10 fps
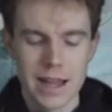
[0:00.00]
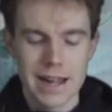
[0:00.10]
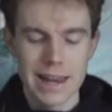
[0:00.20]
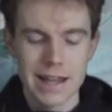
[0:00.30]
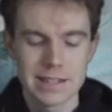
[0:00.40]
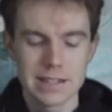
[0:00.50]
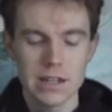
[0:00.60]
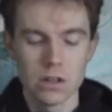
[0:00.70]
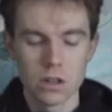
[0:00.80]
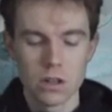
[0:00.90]
He lay
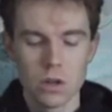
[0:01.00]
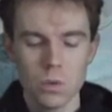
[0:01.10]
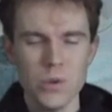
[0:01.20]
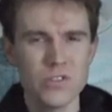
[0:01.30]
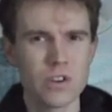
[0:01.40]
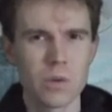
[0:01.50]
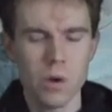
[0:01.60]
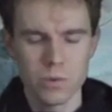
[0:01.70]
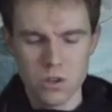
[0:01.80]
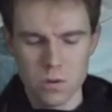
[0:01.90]
still, wondering
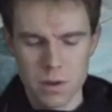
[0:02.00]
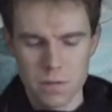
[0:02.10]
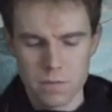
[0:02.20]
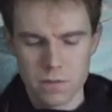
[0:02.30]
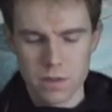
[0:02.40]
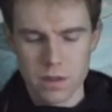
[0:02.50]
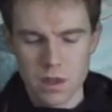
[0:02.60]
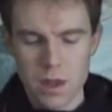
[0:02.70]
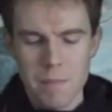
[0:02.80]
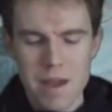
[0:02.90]
what was up.
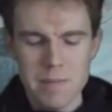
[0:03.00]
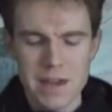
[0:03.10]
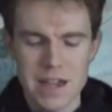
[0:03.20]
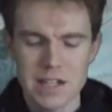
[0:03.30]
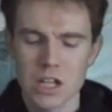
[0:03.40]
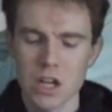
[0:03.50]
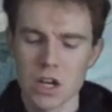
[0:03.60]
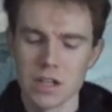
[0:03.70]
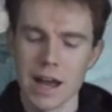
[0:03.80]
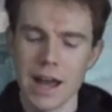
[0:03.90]
Maybe he had
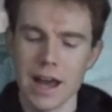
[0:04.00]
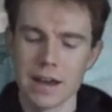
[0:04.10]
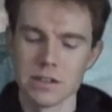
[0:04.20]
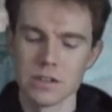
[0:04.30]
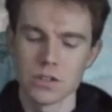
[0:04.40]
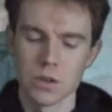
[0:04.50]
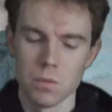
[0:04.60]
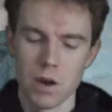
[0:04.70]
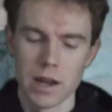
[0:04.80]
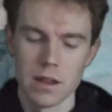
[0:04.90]
hurt that hand in some
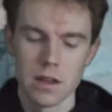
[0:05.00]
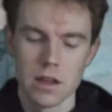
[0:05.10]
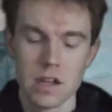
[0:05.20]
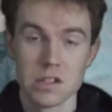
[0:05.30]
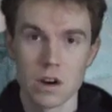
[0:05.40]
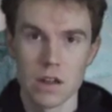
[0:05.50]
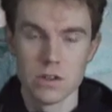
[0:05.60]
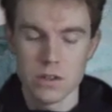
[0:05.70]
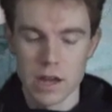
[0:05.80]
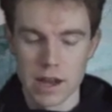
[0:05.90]
way. He tried
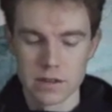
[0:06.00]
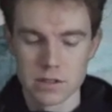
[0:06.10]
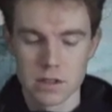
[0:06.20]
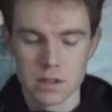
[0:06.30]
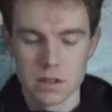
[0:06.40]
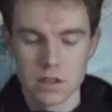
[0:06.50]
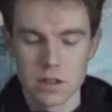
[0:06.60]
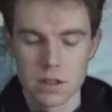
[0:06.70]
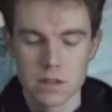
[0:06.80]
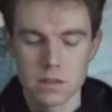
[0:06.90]
the other hand.
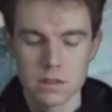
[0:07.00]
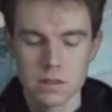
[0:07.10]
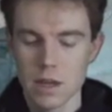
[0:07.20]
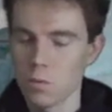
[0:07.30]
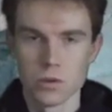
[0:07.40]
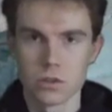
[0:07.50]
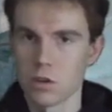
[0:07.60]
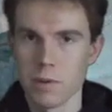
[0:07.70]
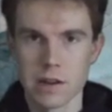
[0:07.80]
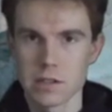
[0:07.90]
That wouldn't
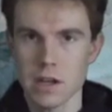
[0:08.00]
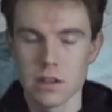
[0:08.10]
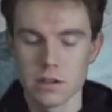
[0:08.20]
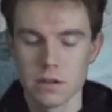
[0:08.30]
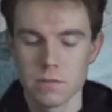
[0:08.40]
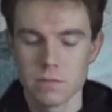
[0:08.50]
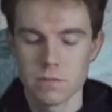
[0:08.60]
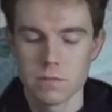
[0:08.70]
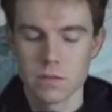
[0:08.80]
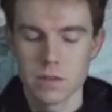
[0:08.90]
come out either.
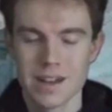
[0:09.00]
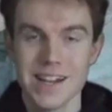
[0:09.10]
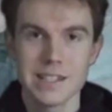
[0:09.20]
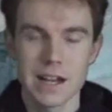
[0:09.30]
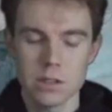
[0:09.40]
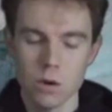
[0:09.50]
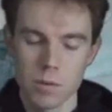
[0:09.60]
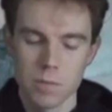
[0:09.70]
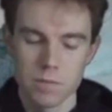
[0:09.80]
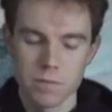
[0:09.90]
He sat up.